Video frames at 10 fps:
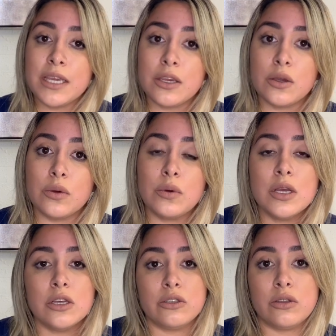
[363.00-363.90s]
you
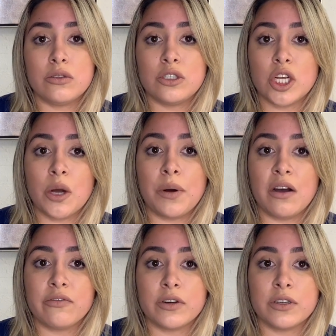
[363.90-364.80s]
to those job
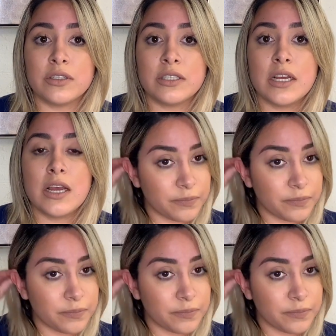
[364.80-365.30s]
offers.